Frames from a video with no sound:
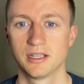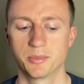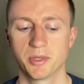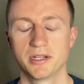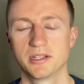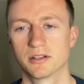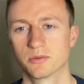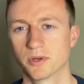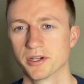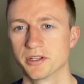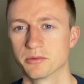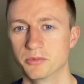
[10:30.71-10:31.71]
Depending on
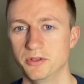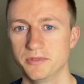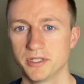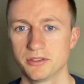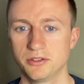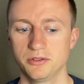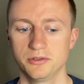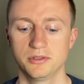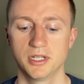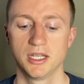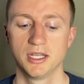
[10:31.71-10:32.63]
where you're moving to,